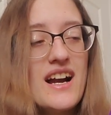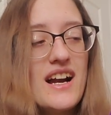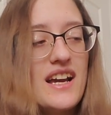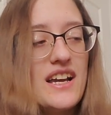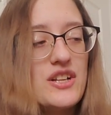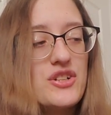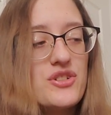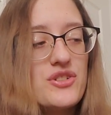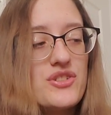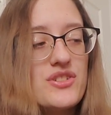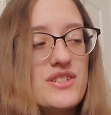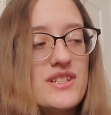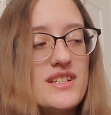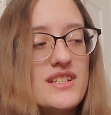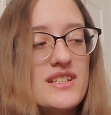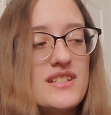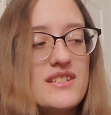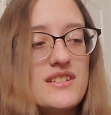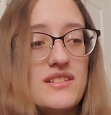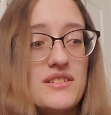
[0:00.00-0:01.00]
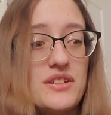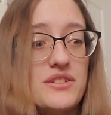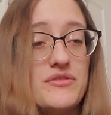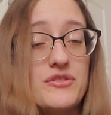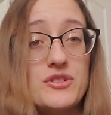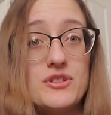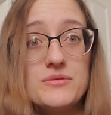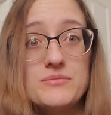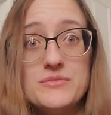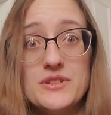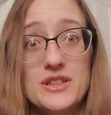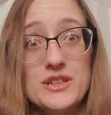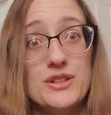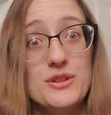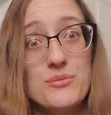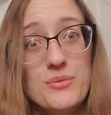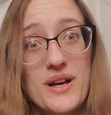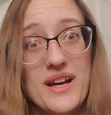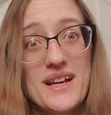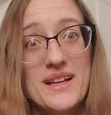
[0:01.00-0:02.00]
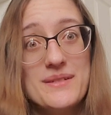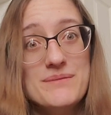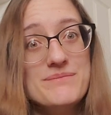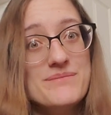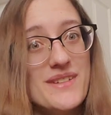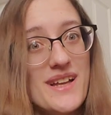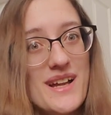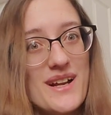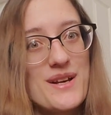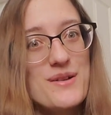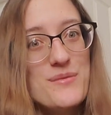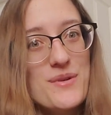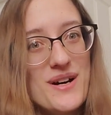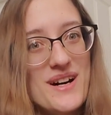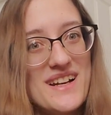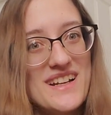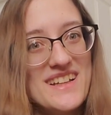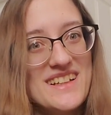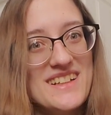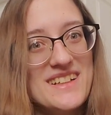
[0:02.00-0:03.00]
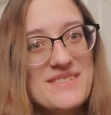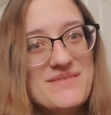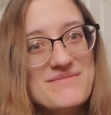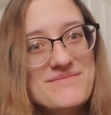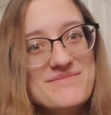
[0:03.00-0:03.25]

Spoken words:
It just didn't deliver in the way that I wanted.